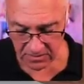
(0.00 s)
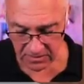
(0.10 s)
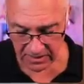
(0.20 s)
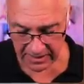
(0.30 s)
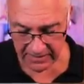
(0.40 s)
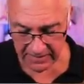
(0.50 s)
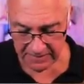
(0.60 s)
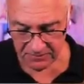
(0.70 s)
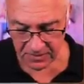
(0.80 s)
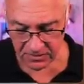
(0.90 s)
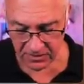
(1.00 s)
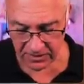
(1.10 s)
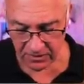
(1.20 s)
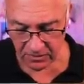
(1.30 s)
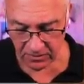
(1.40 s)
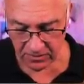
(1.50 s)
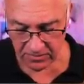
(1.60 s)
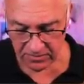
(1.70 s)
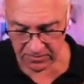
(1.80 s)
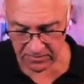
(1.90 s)
Okay. So they cook
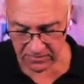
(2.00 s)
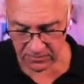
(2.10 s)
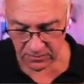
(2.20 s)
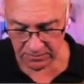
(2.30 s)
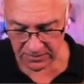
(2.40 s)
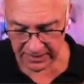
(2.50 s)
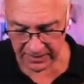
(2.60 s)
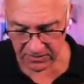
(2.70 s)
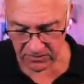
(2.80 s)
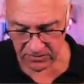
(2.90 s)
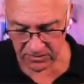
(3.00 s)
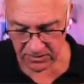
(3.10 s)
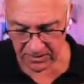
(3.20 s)
sweet potatoes